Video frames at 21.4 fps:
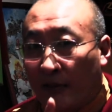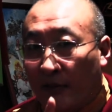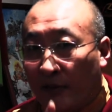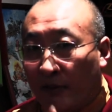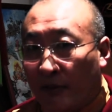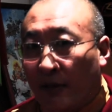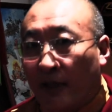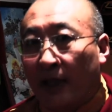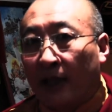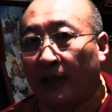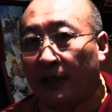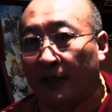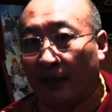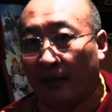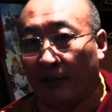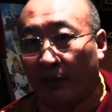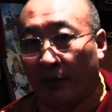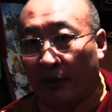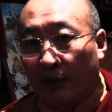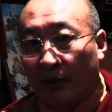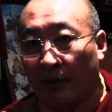you one
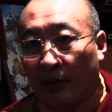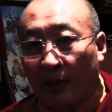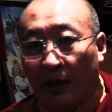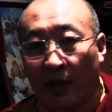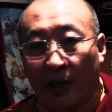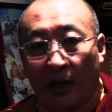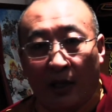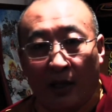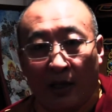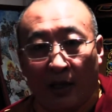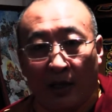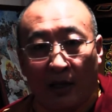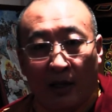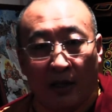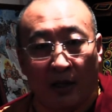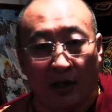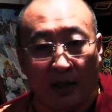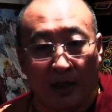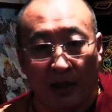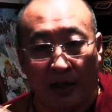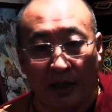example.
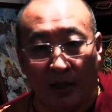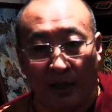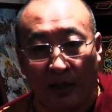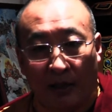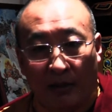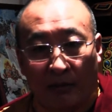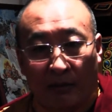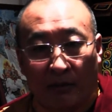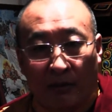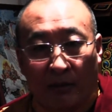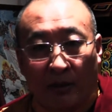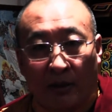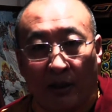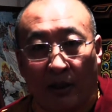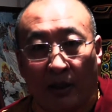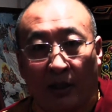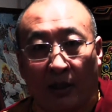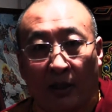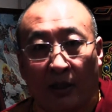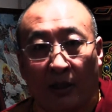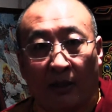I
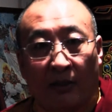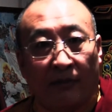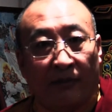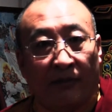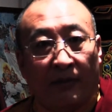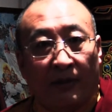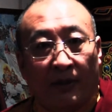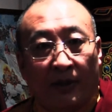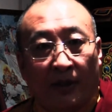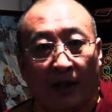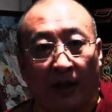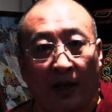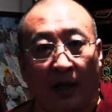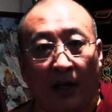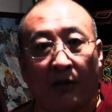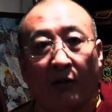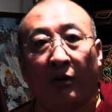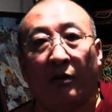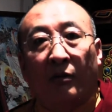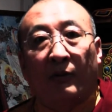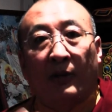
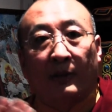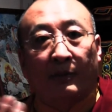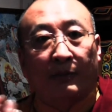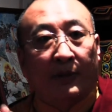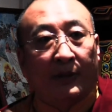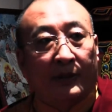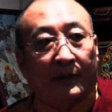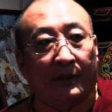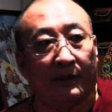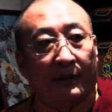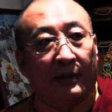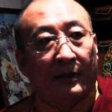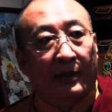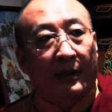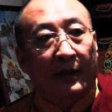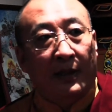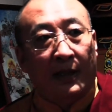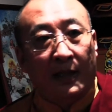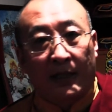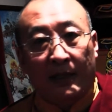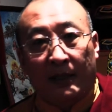know one person,
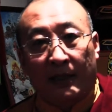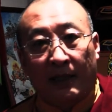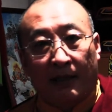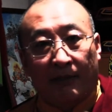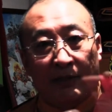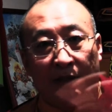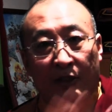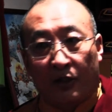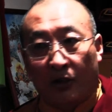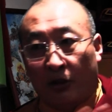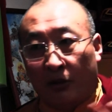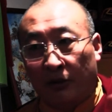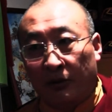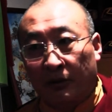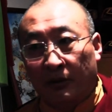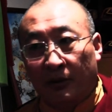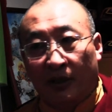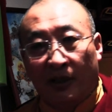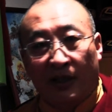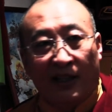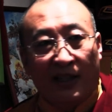his name is John.
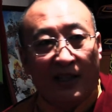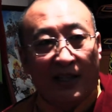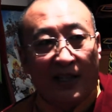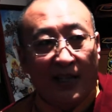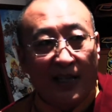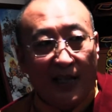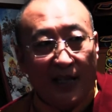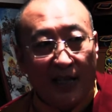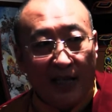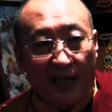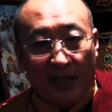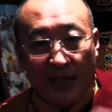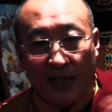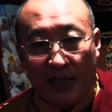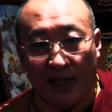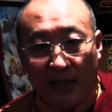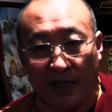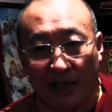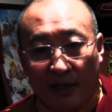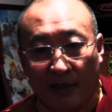He